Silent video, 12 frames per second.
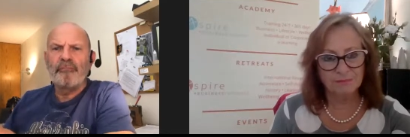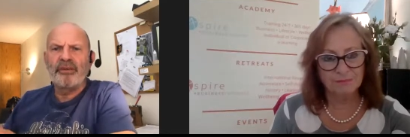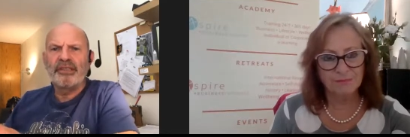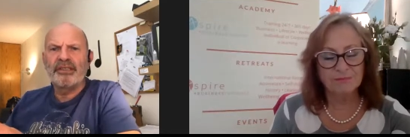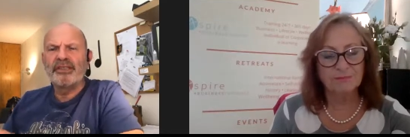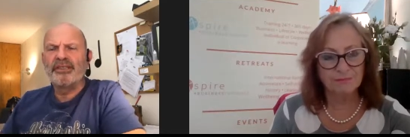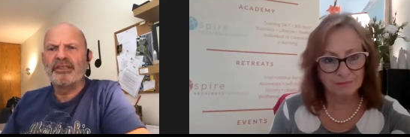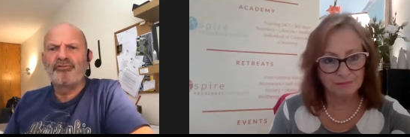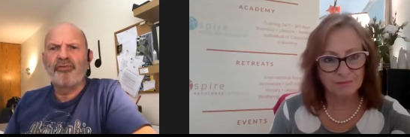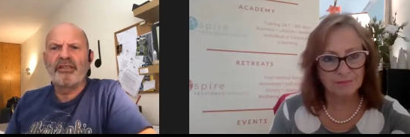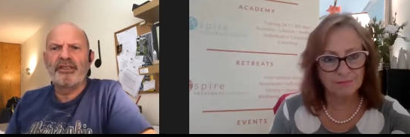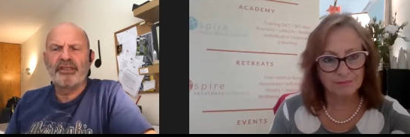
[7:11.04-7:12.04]
Speaker 1: businesses
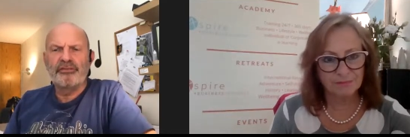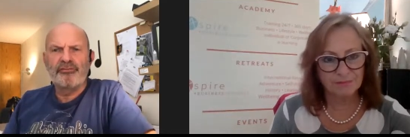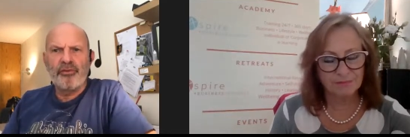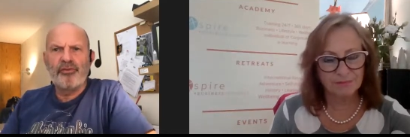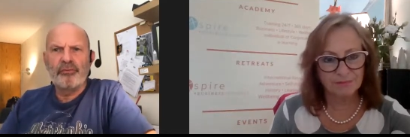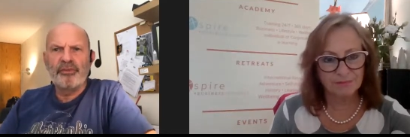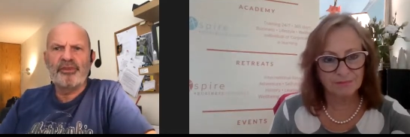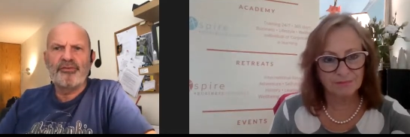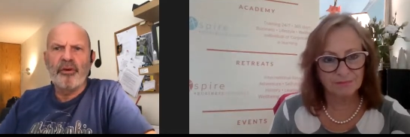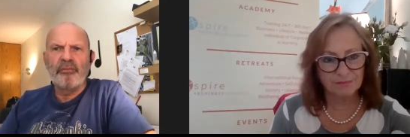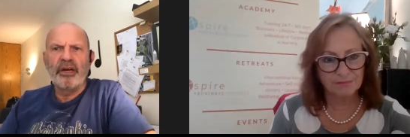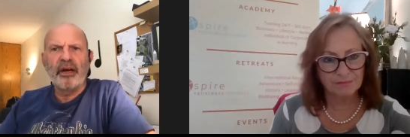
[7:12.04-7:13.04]
rented rooms
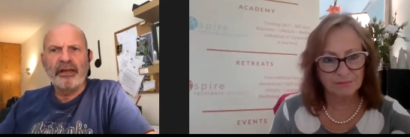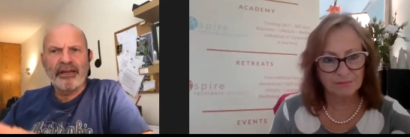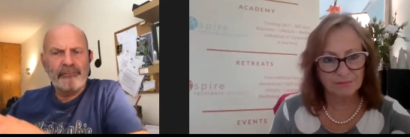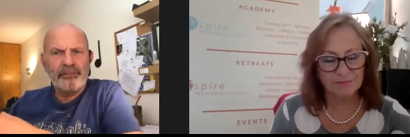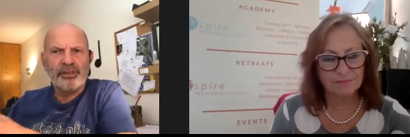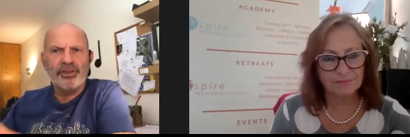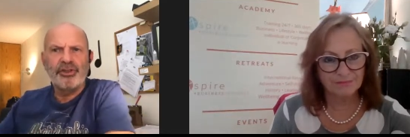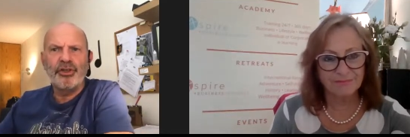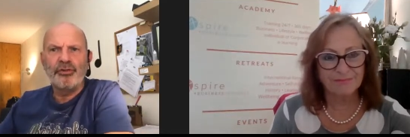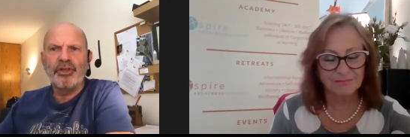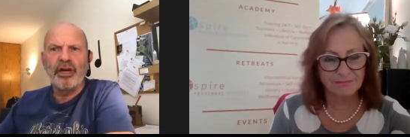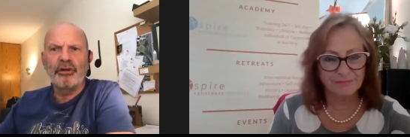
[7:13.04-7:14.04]
from me. I kept the
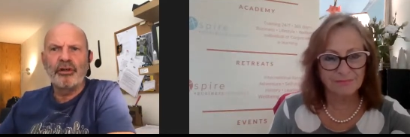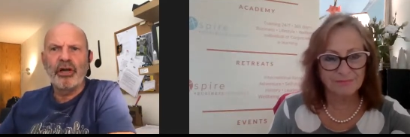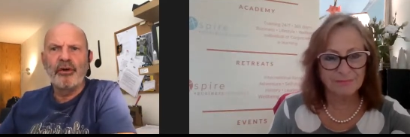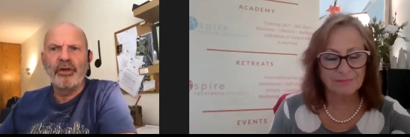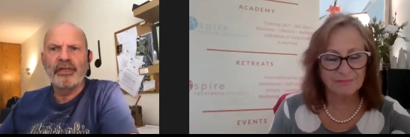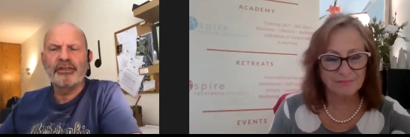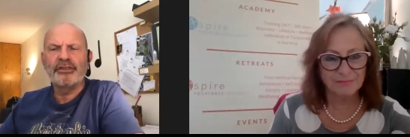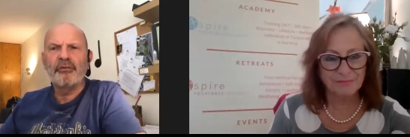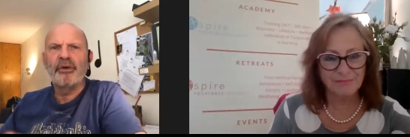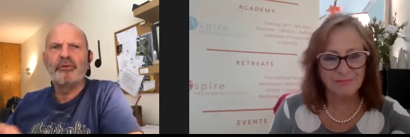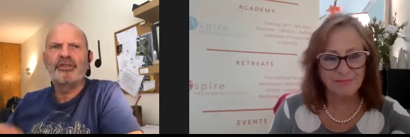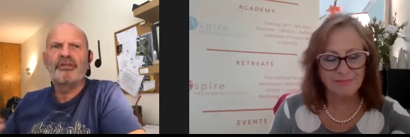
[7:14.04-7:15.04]
studio going, so
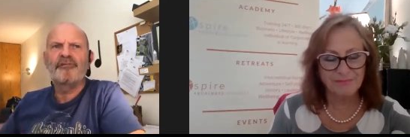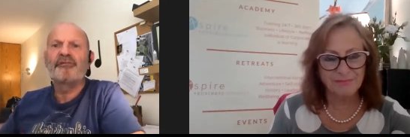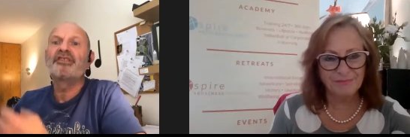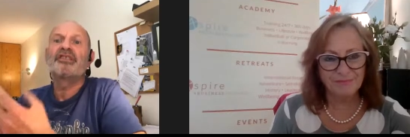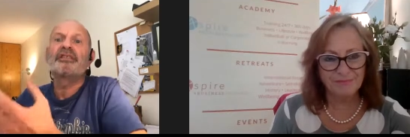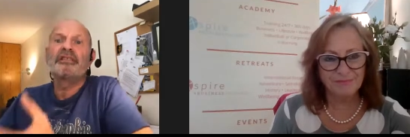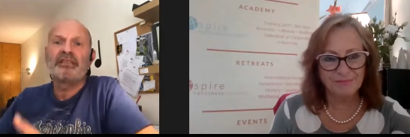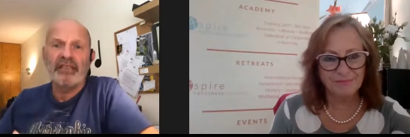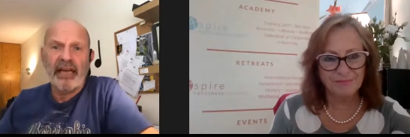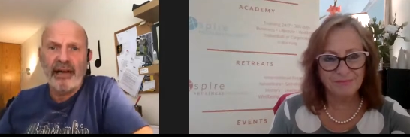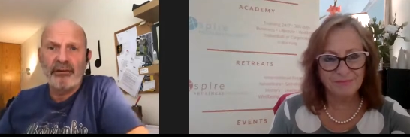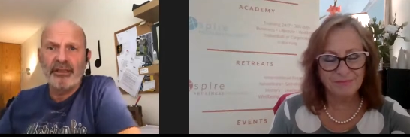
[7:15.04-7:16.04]
it mm. was a facility
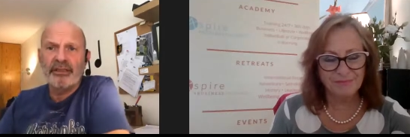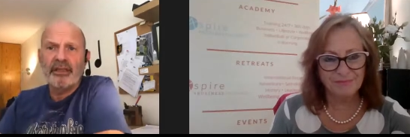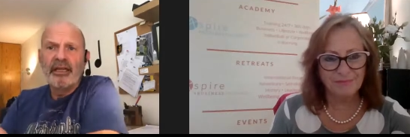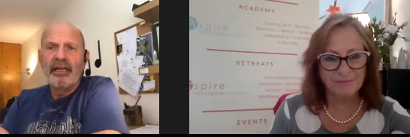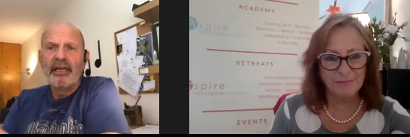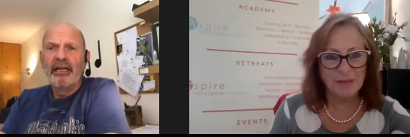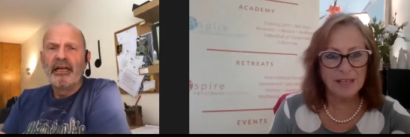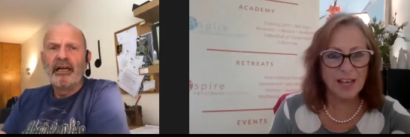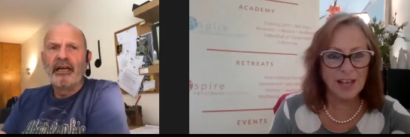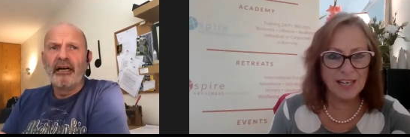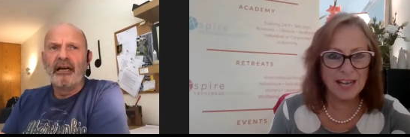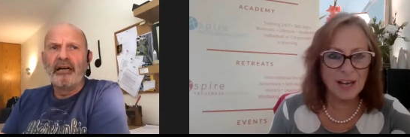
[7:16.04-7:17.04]
house.
Speaker 2: Bit
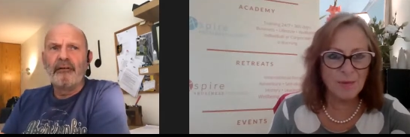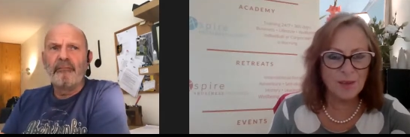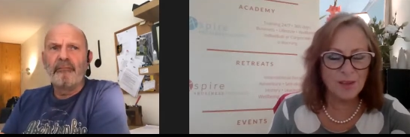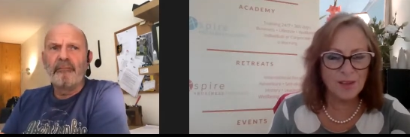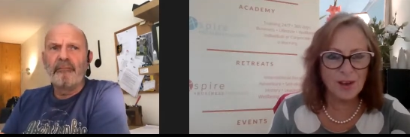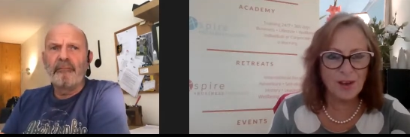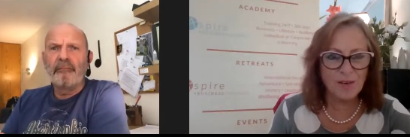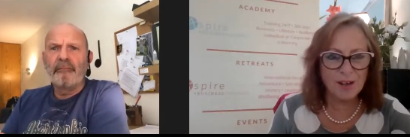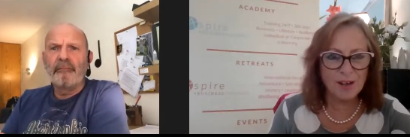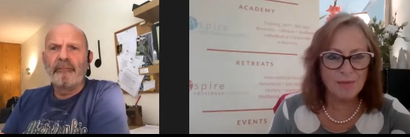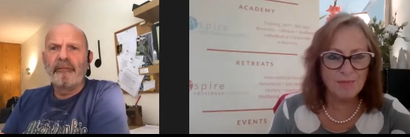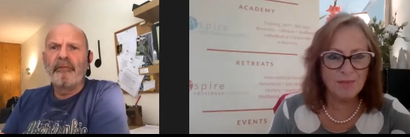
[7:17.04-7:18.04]
like um, now with our,
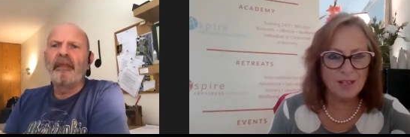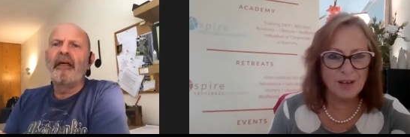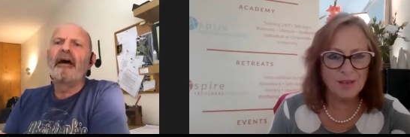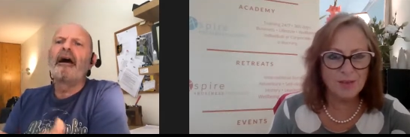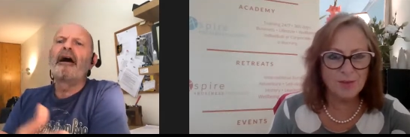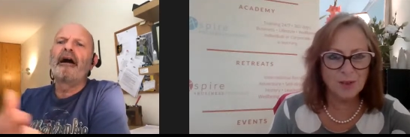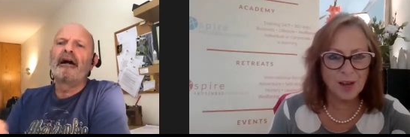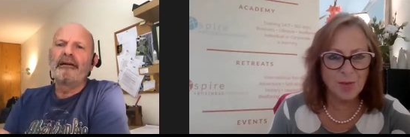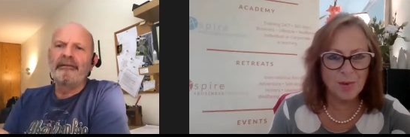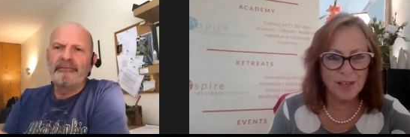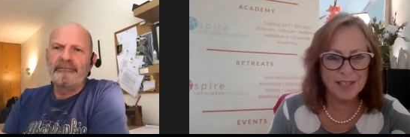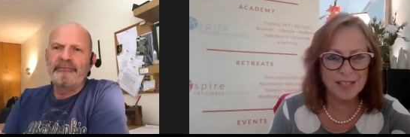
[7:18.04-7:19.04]
um, you know, sort of
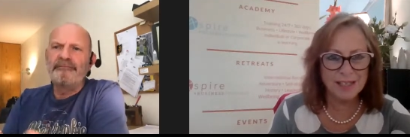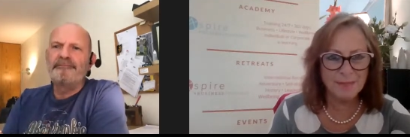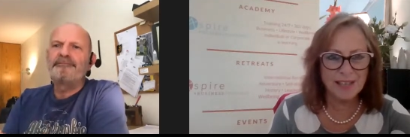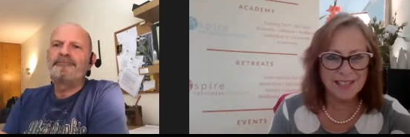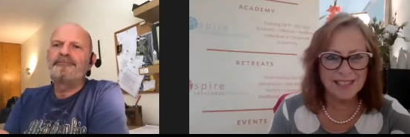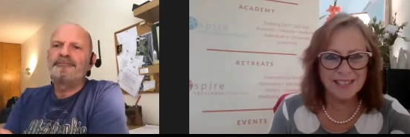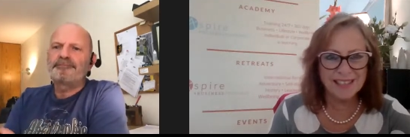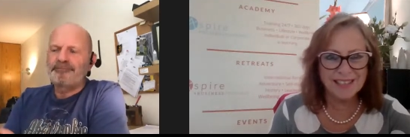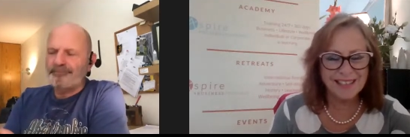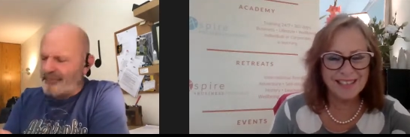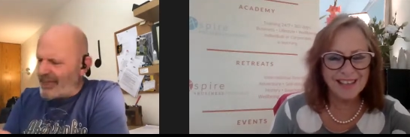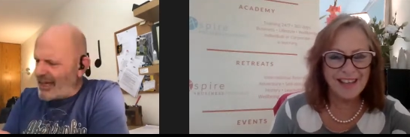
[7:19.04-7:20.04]
co-working spaces.
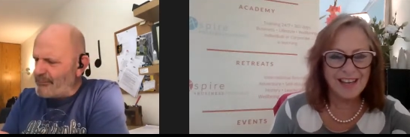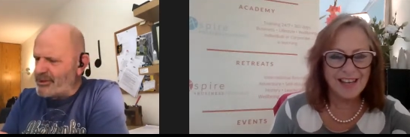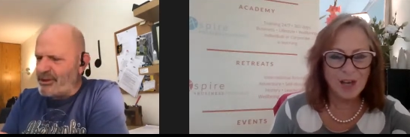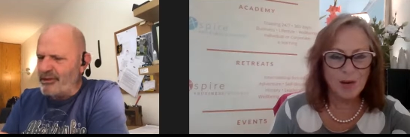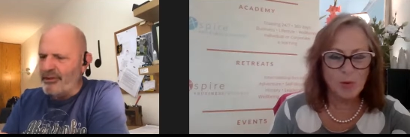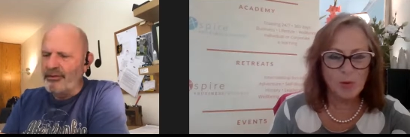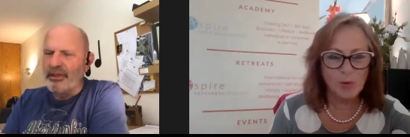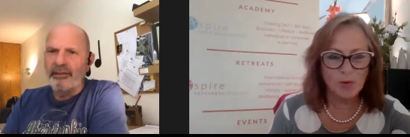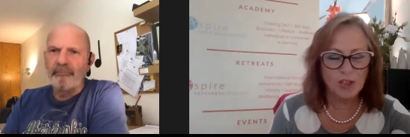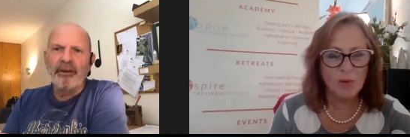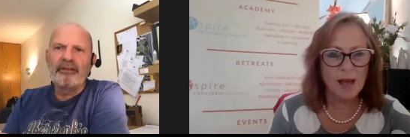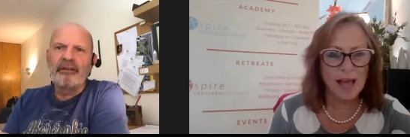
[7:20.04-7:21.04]

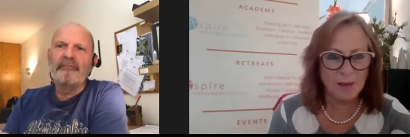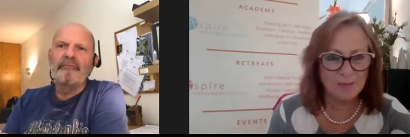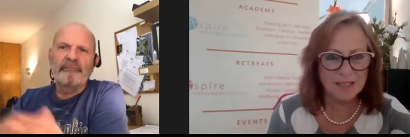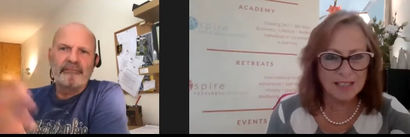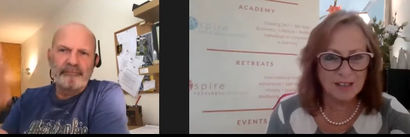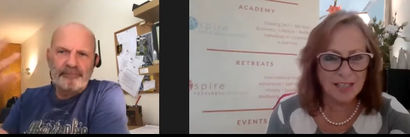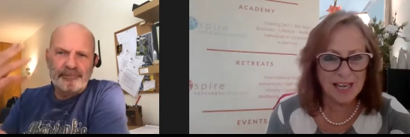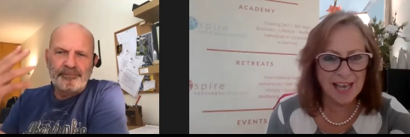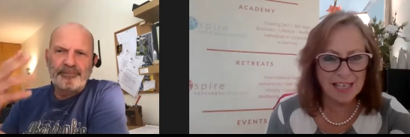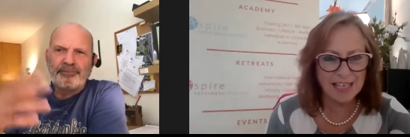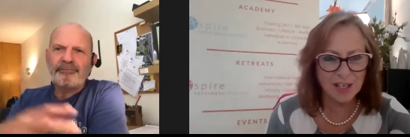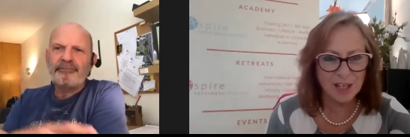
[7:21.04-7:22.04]
Absolutely, you, you were absolutely
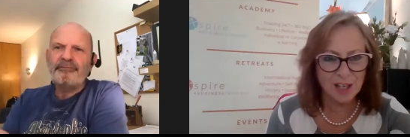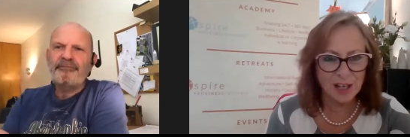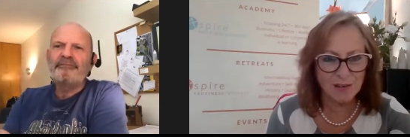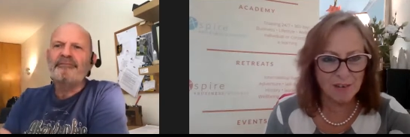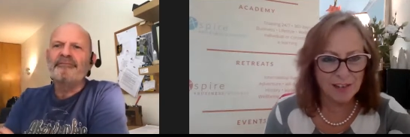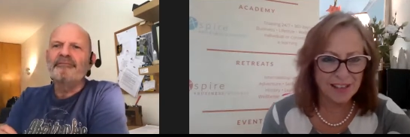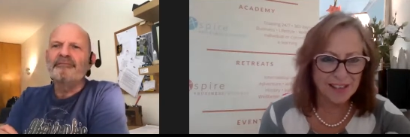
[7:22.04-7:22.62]
ahead of the curve.